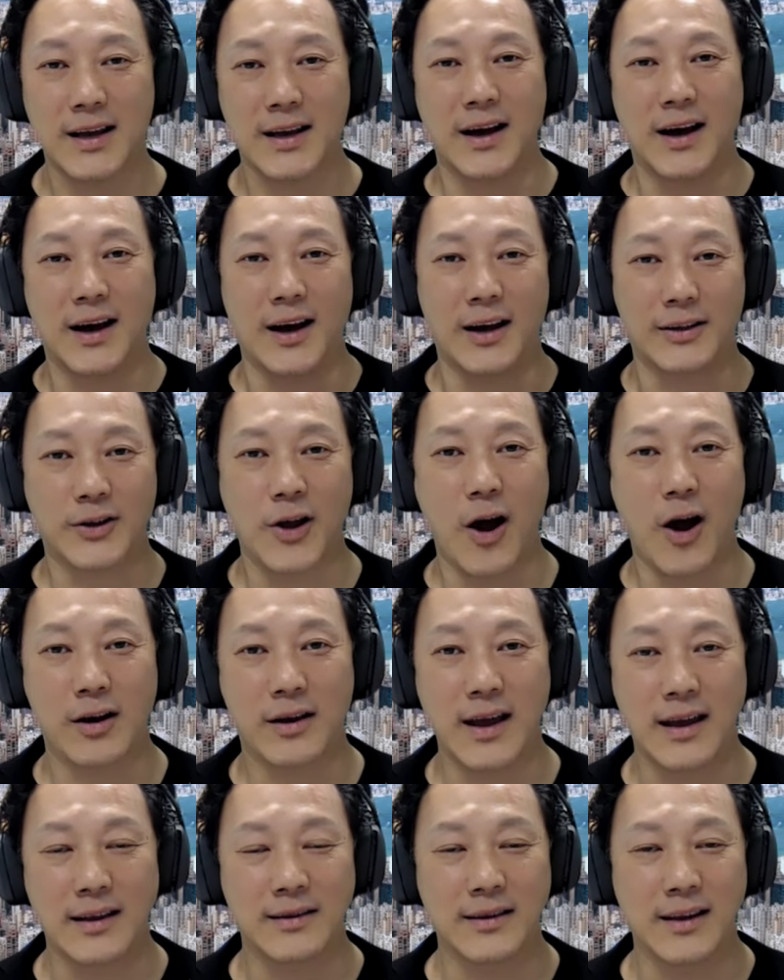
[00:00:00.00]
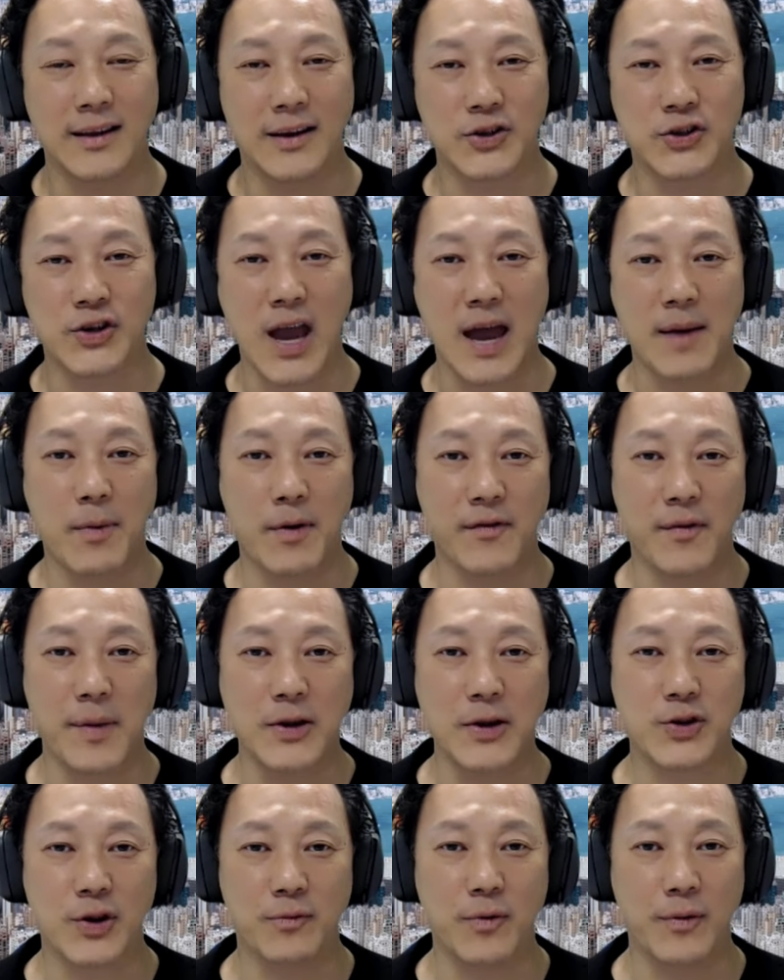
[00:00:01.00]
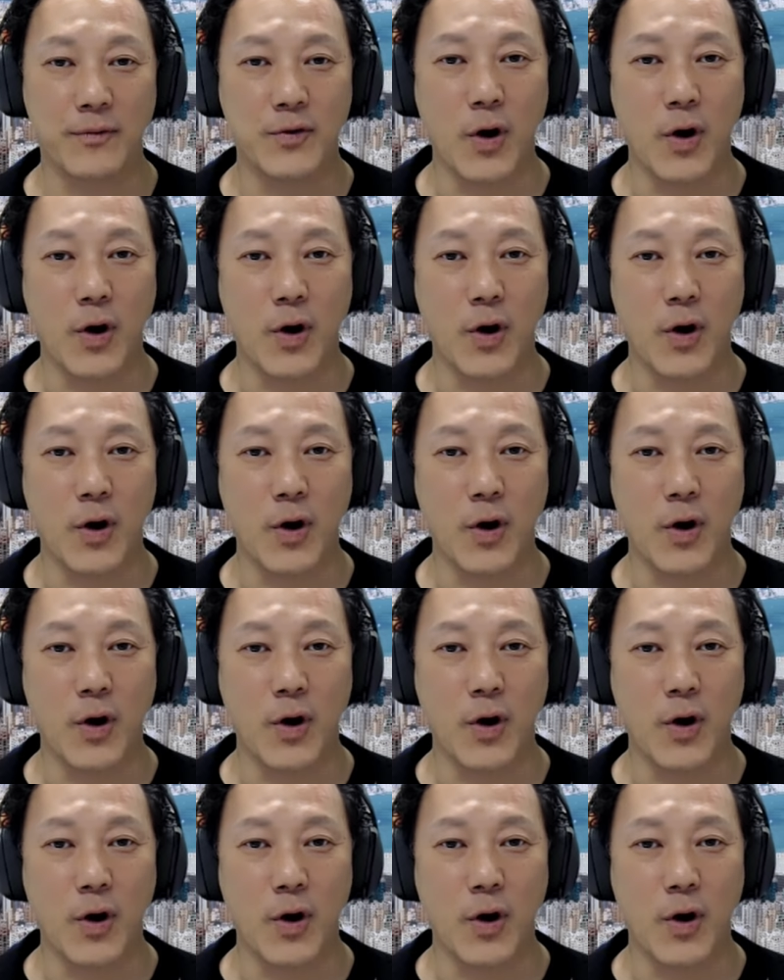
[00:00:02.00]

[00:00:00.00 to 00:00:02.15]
uh, talk and uh, share more information with